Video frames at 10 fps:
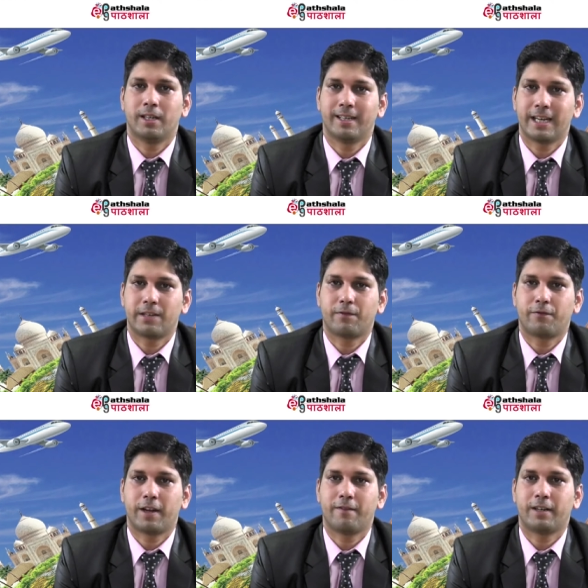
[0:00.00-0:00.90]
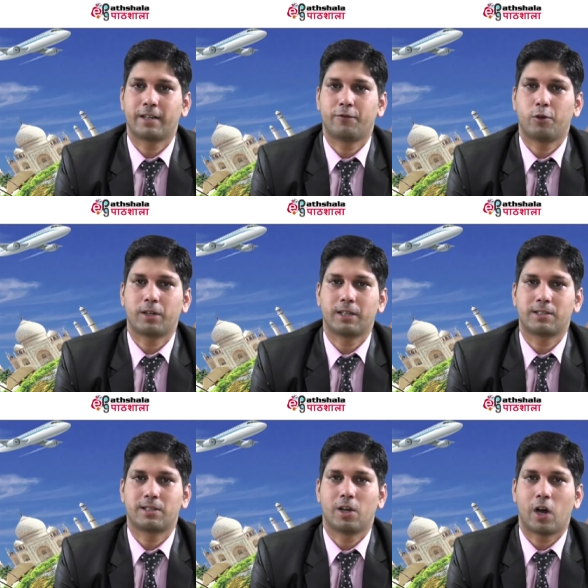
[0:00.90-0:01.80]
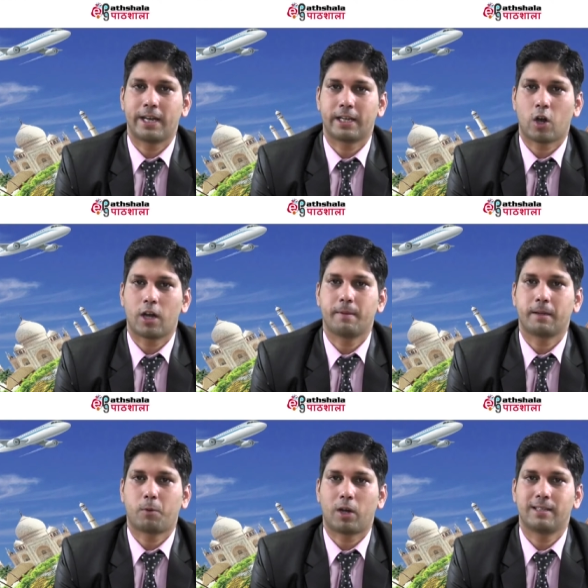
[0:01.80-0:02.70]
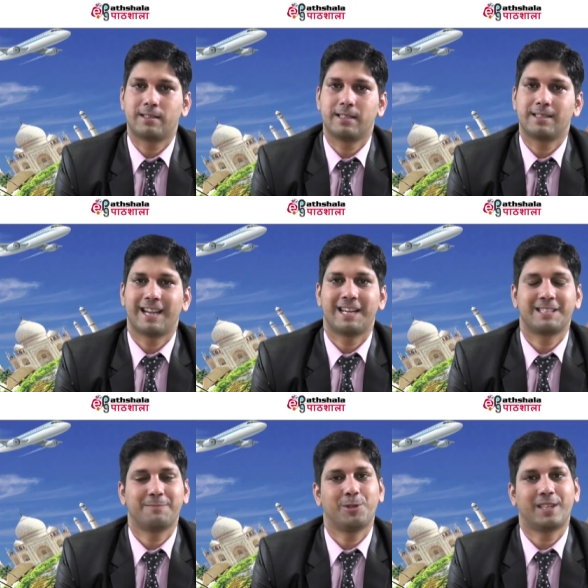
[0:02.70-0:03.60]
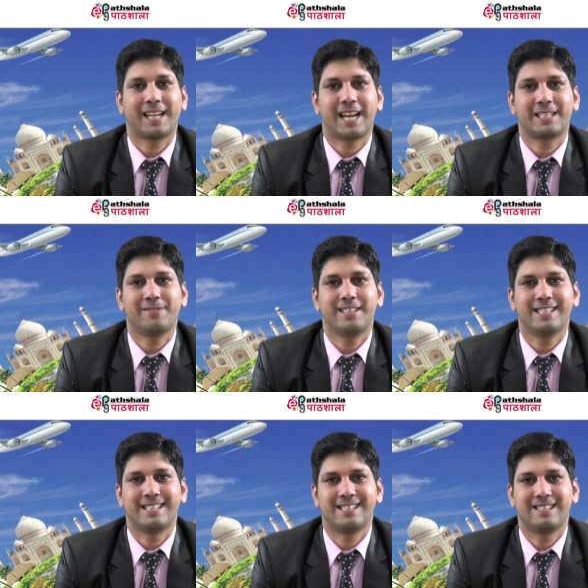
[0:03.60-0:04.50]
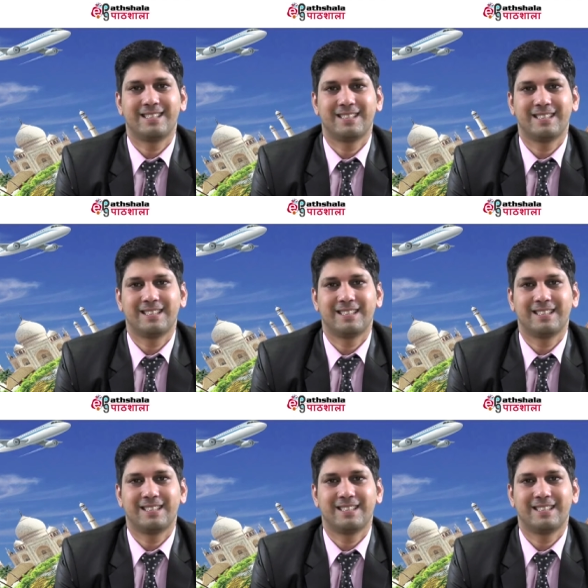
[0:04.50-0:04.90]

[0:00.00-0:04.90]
net framework focused on economic policies and supporting activities.